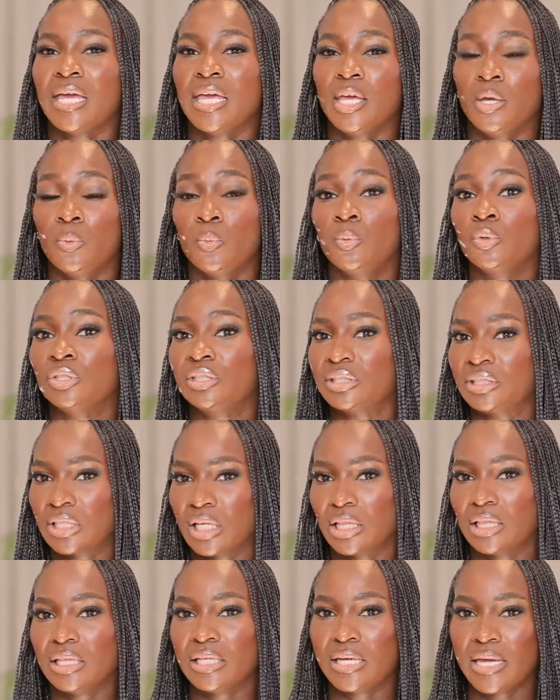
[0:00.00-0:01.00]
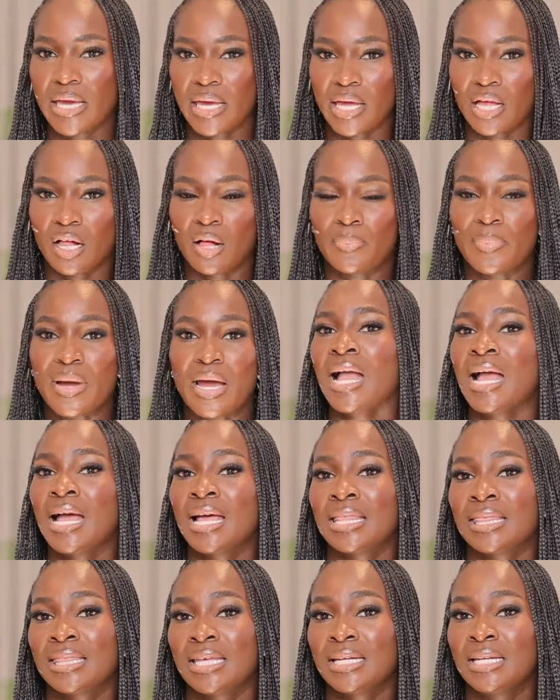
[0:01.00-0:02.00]
It will certainly help.
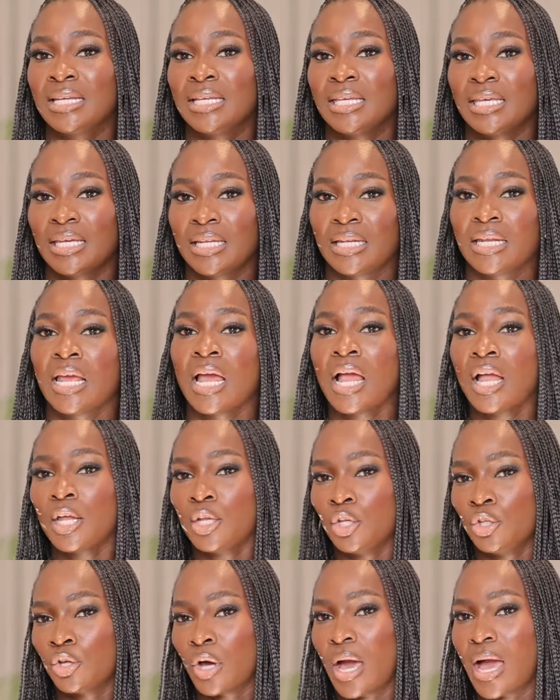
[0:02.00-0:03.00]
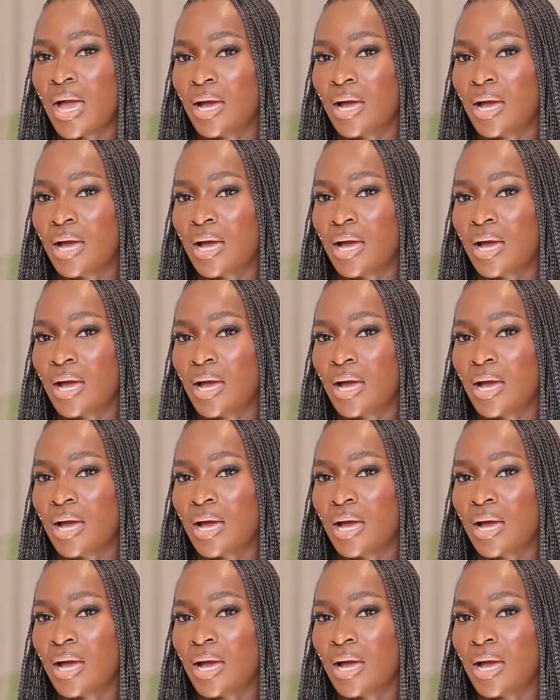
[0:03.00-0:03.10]
And then again, you know,